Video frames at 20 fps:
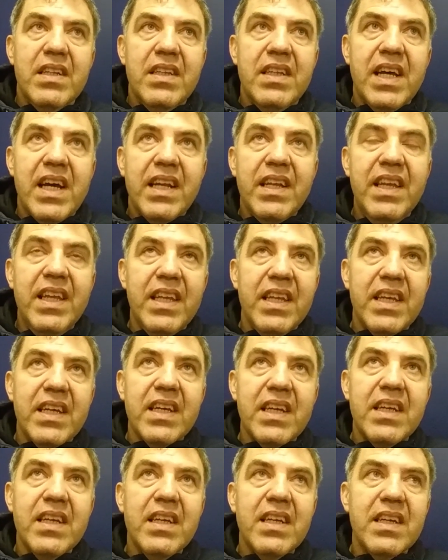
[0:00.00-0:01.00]
they are
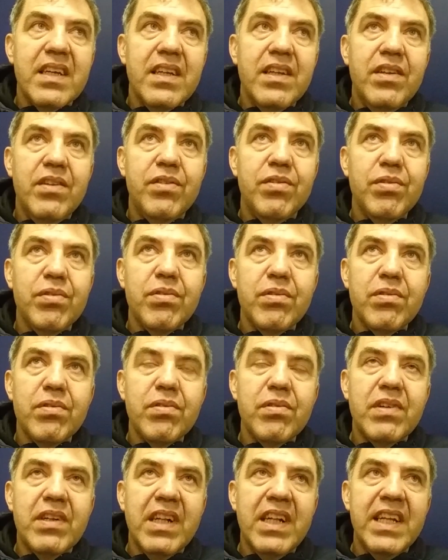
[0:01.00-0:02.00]
here
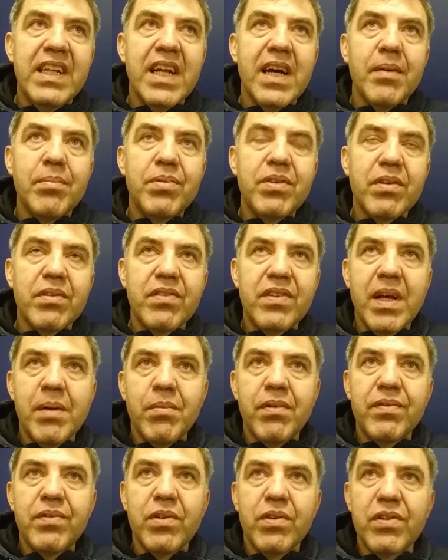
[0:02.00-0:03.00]
to clean up. So
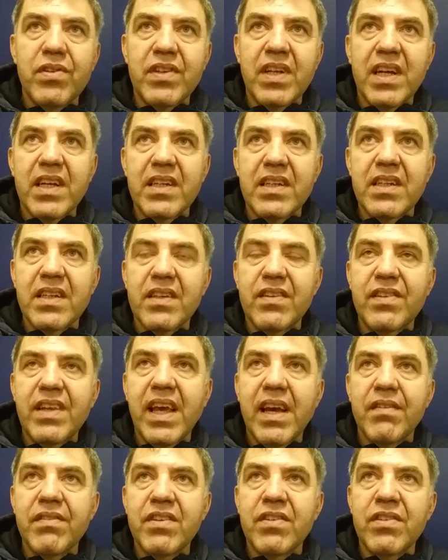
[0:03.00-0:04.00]
some of those are
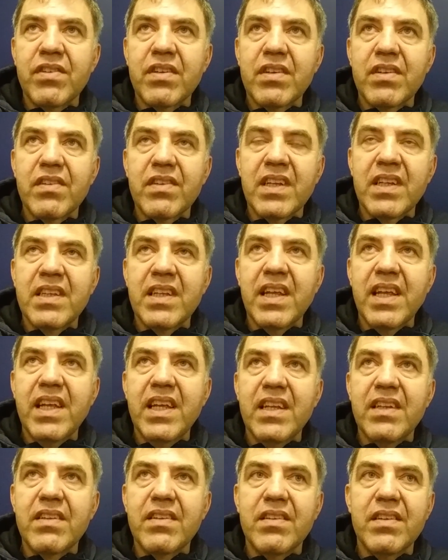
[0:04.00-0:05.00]
scavengers, and they
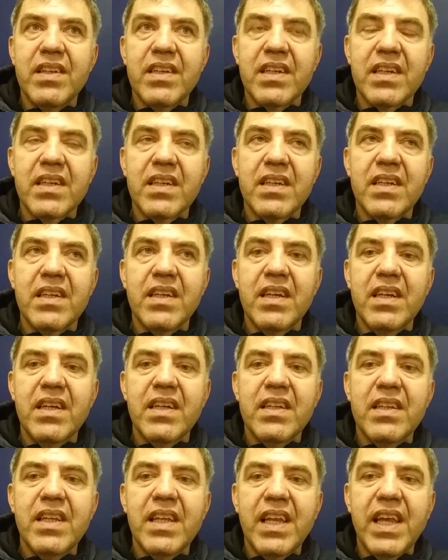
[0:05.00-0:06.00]
eat the
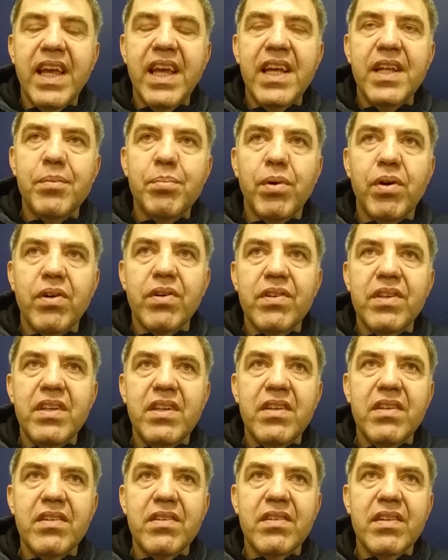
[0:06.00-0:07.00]
decayed
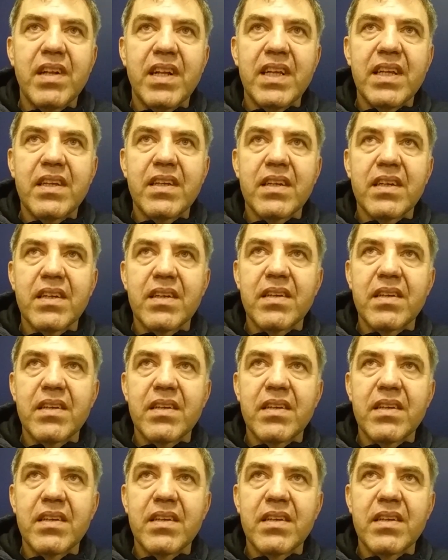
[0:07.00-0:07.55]
bodies, like